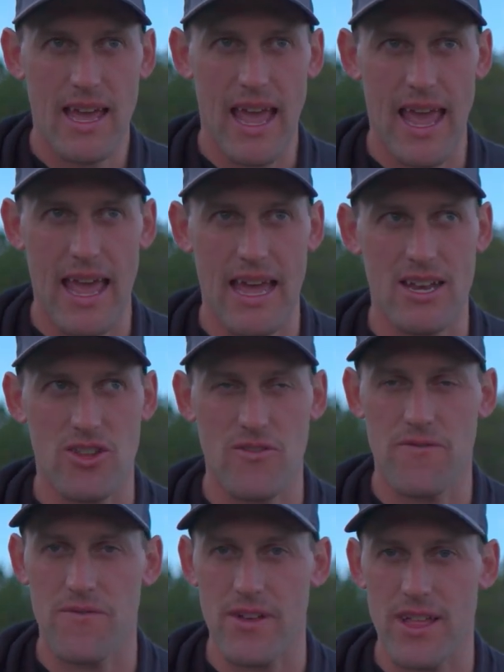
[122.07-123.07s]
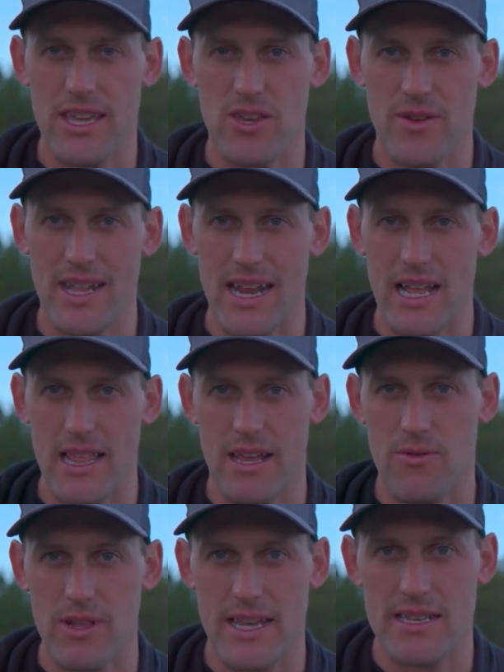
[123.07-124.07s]
and you feel like you get a
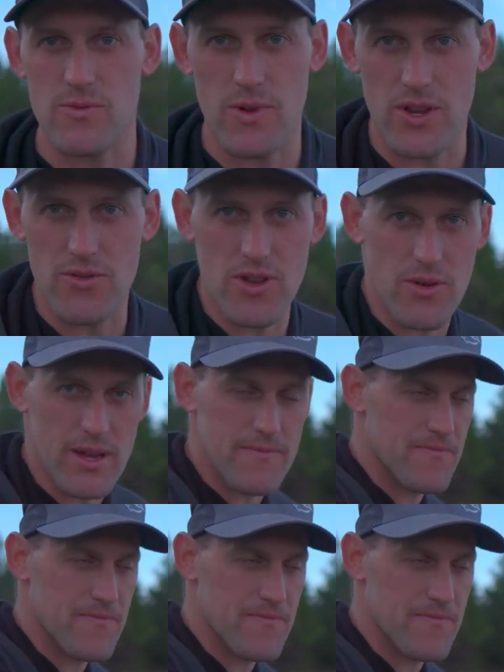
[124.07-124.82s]
clean release when you do it.